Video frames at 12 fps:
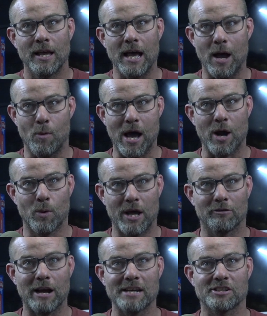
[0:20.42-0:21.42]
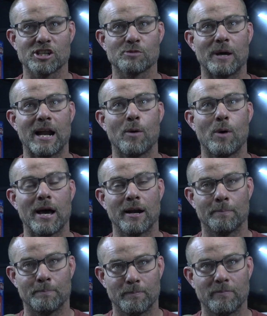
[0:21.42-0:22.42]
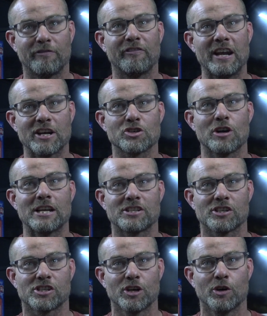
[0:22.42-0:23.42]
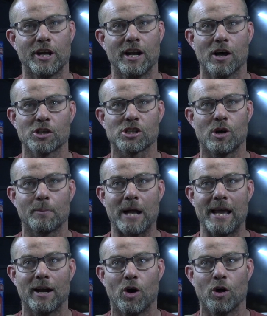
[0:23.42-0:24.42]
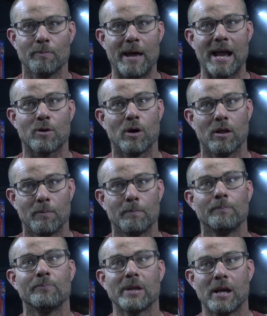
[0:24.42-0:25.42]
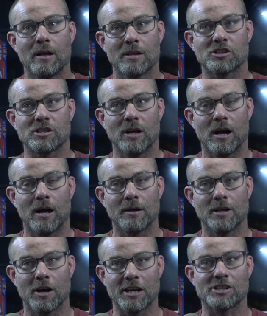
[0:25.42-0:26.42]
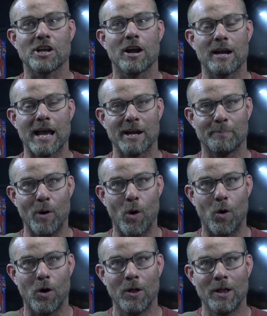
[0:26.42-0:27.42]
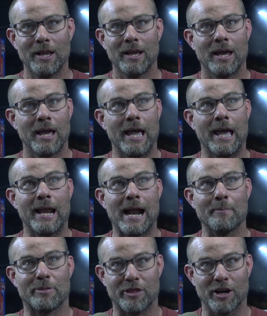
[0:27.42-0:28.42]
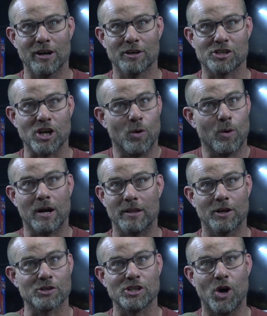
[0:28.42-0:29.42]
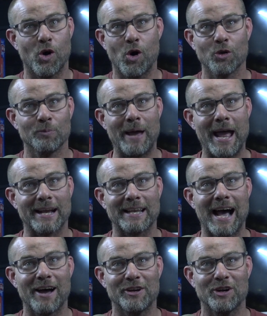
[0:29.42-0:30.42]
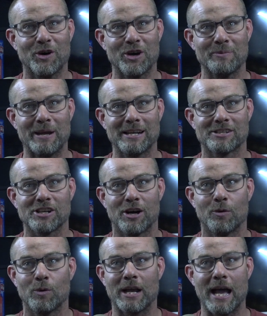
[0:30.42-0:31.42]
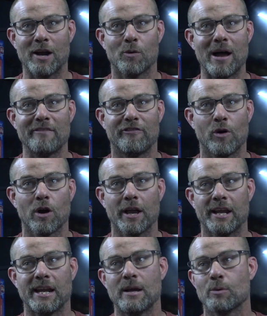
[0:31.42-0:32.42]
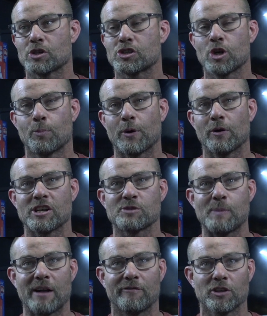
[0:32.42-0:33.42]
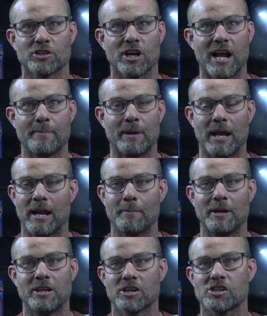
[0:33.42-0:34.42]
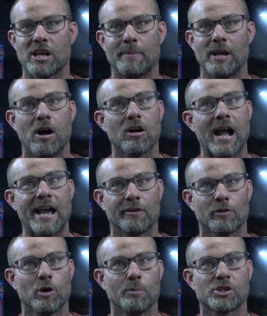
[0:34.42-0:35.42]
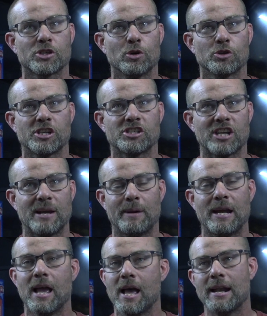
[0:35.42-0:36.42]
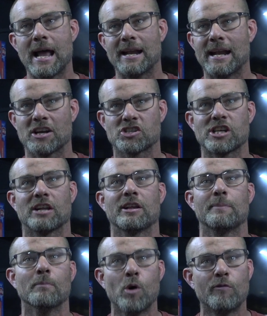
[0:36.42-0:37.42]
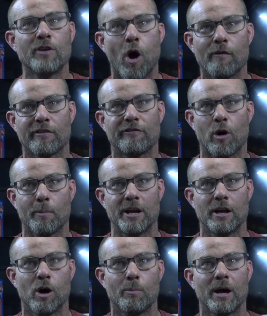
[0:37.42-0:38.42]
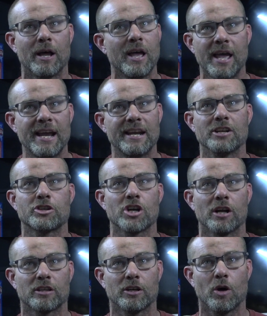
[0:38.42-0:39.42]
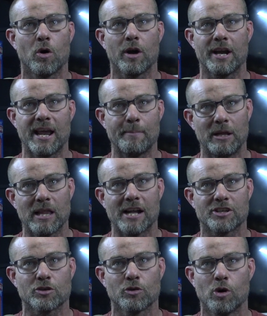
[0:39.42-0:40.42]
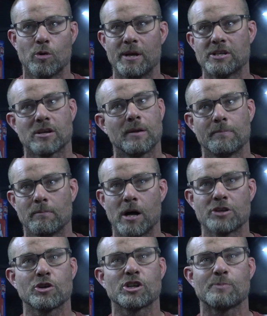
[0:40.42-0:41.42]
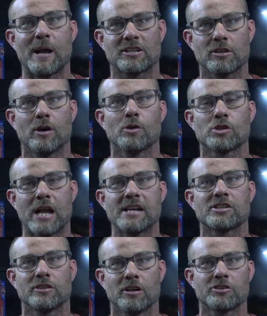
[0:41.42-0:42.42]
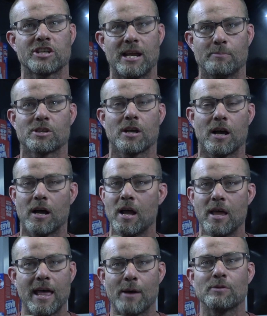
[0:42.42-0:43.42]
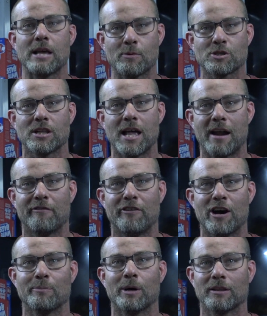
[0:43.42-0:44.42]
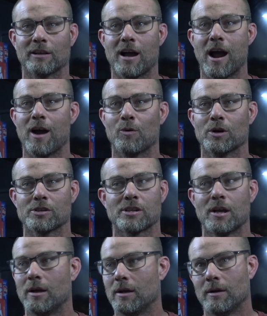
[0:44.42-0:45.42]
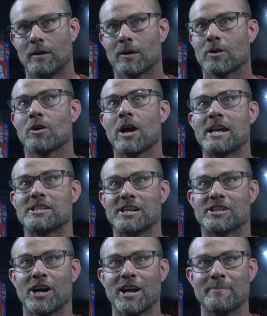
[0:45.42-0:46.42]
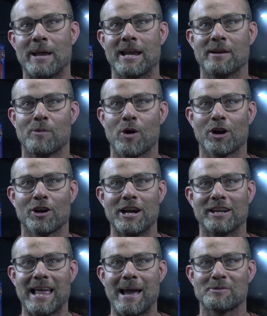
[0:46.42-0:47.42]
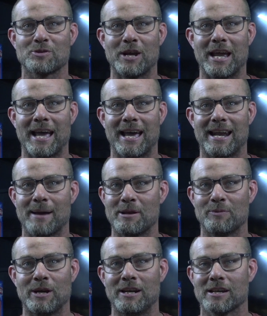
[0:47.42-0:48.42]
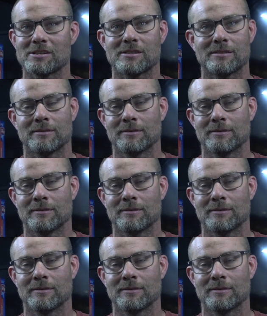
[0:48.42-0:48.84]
I want to win races, but I want to finish races too, you know. So I'm kind of holding back. Well, uh, Dougie started on the pole, and I'm third, so there's no holding back now, you know what I mean? So we kind of went for it, and he was super respectful tonight, man. I mean, just give me all kind of room. As soon as he see me, not necessarily moved over for me, you know, but he didn't shut the door. He gave me lots of room. He's uh, much respect to those guys and their teams. Uh, that, that was a lot of fun, but the car was crazy tight, man. The more green really? laps we had, I mean, we just...